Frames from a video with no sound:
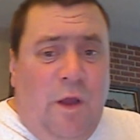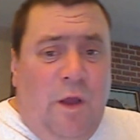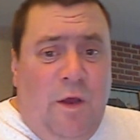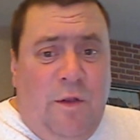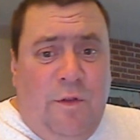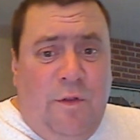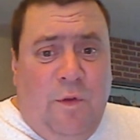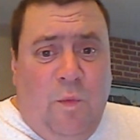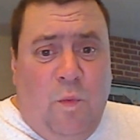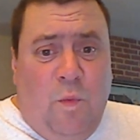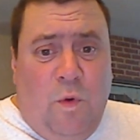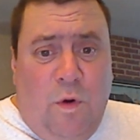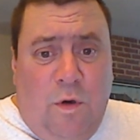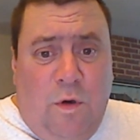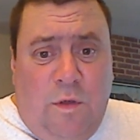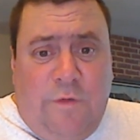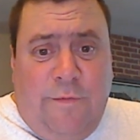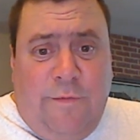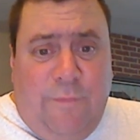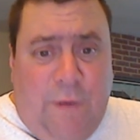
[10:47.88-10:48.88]
on in the
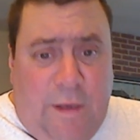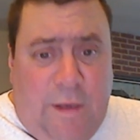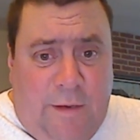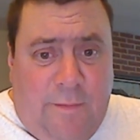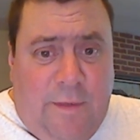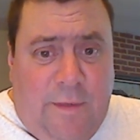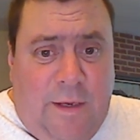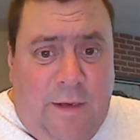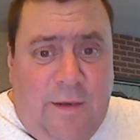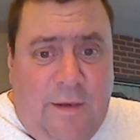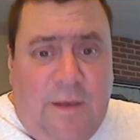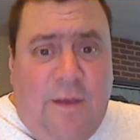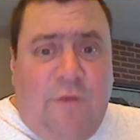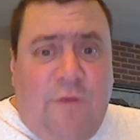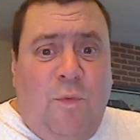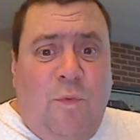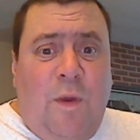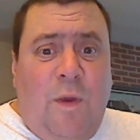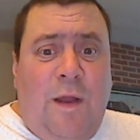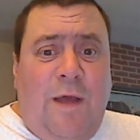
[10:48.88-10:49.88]
world around me
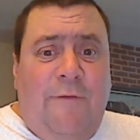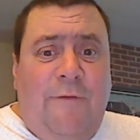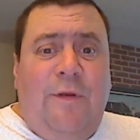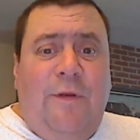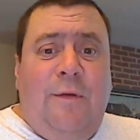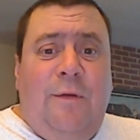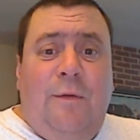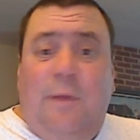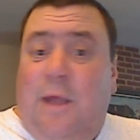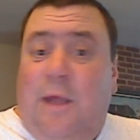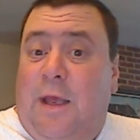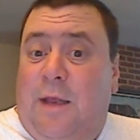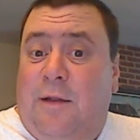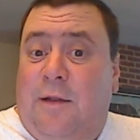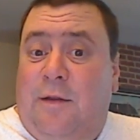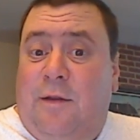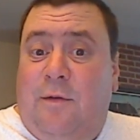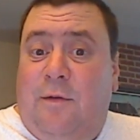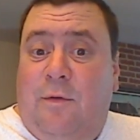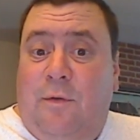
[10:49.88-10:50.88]
is what I feel
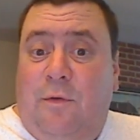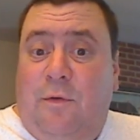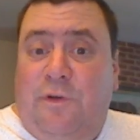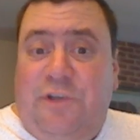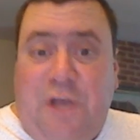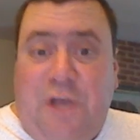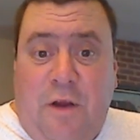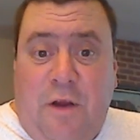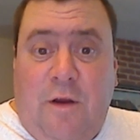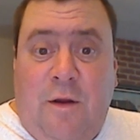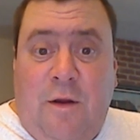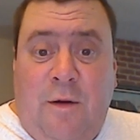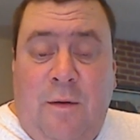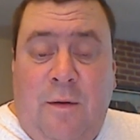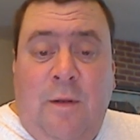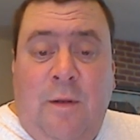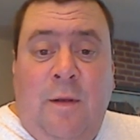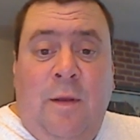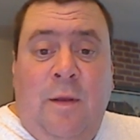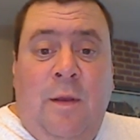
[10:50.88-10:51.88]
led to share
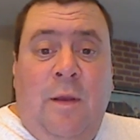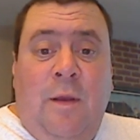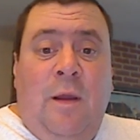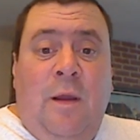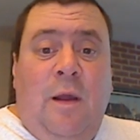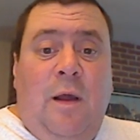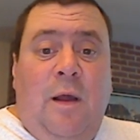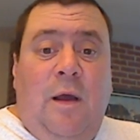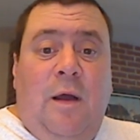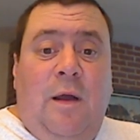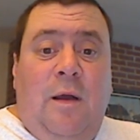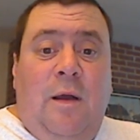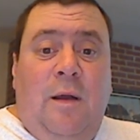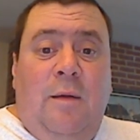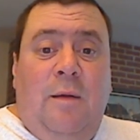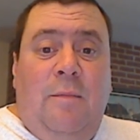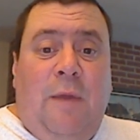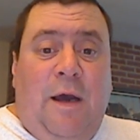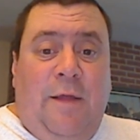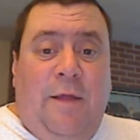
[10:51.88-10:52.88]

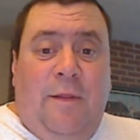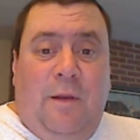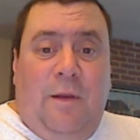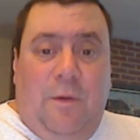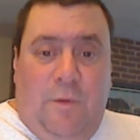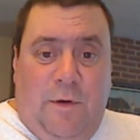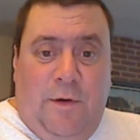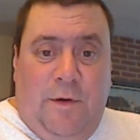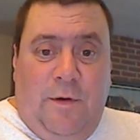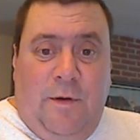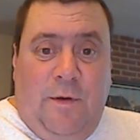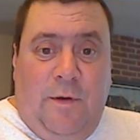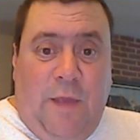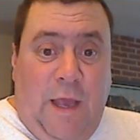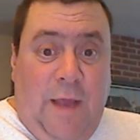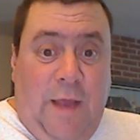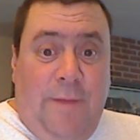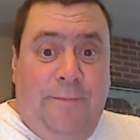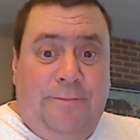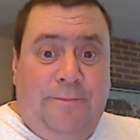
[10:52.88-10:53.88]
uh, by the Lord.
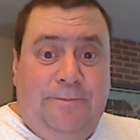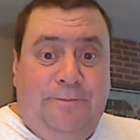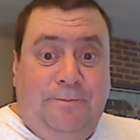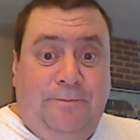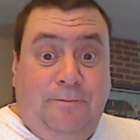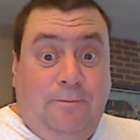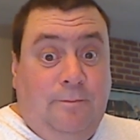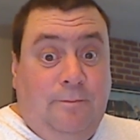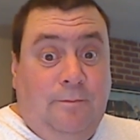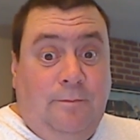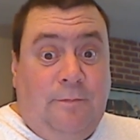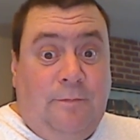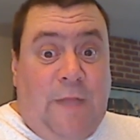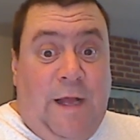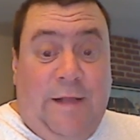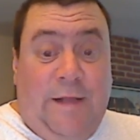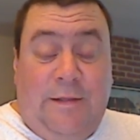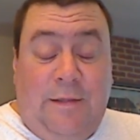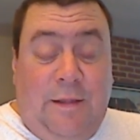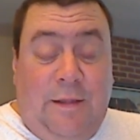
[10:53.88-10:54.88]
Okay,
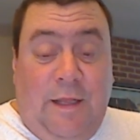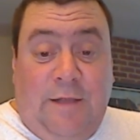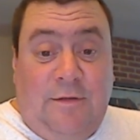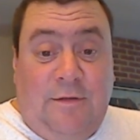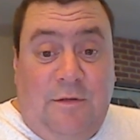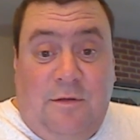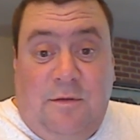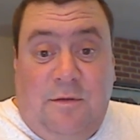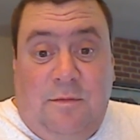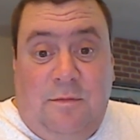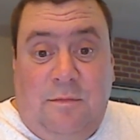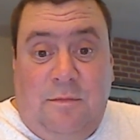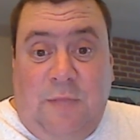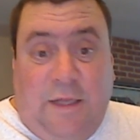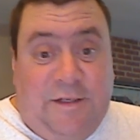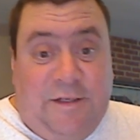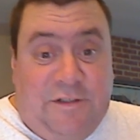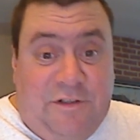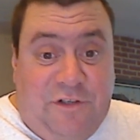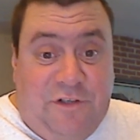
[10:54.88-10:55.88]
I, that's
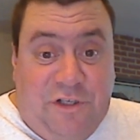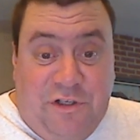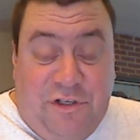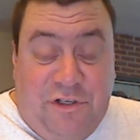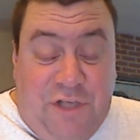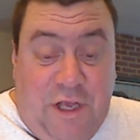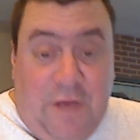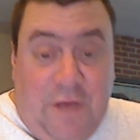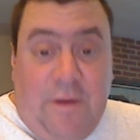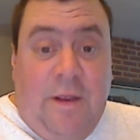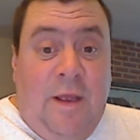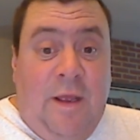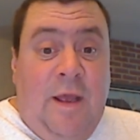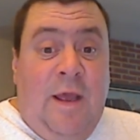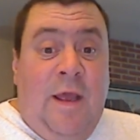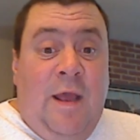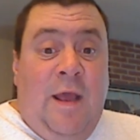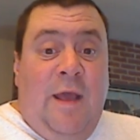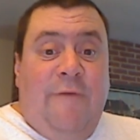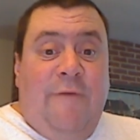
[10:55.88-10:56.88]
that's just it.
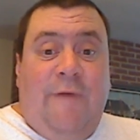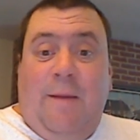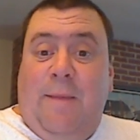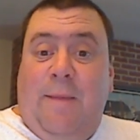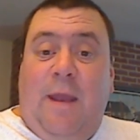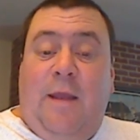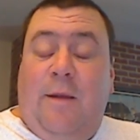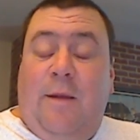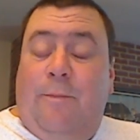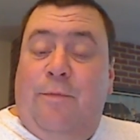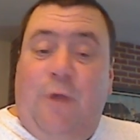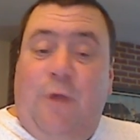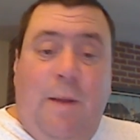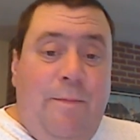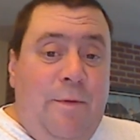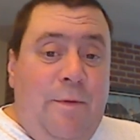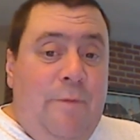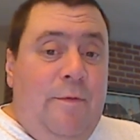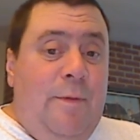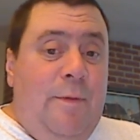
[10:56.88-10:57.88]
If I make a
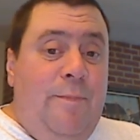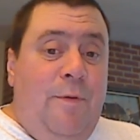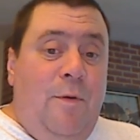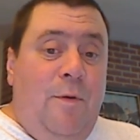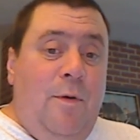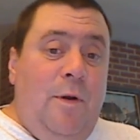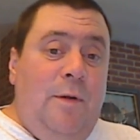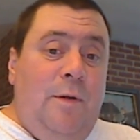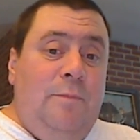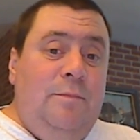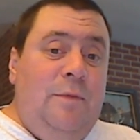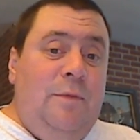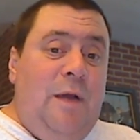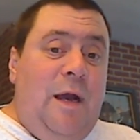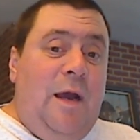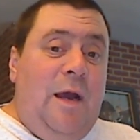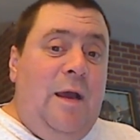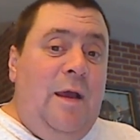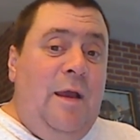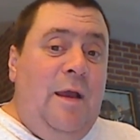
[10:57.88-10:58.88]
prepper report,
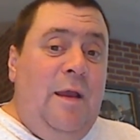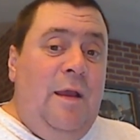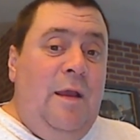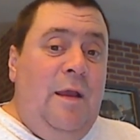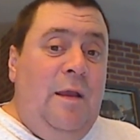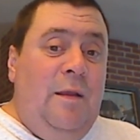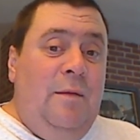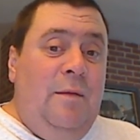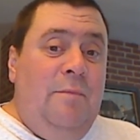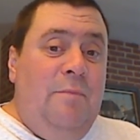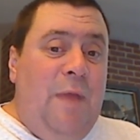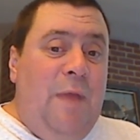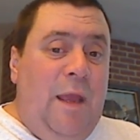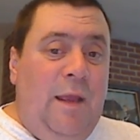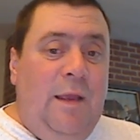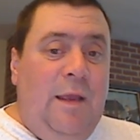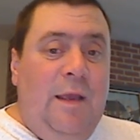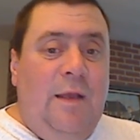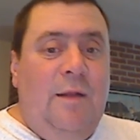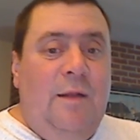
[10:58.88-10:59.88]
I
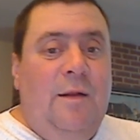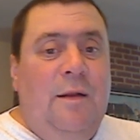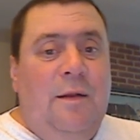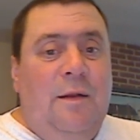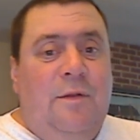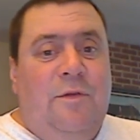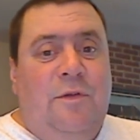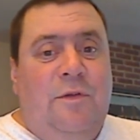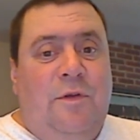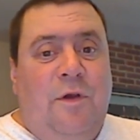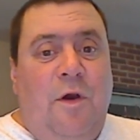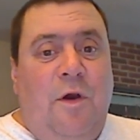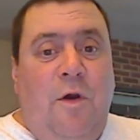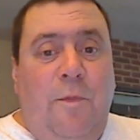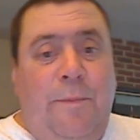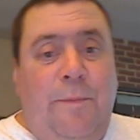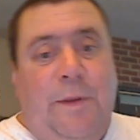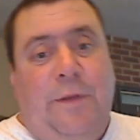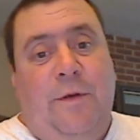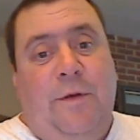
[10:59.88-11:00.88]
make it to
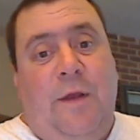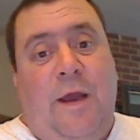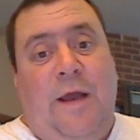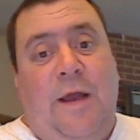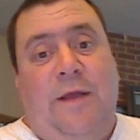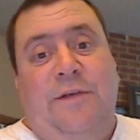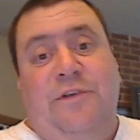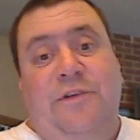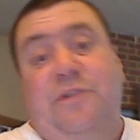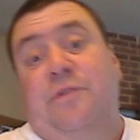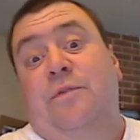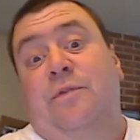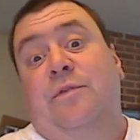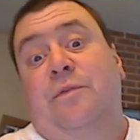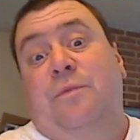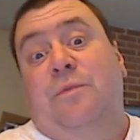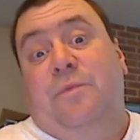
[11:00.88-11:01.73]
open your eyes to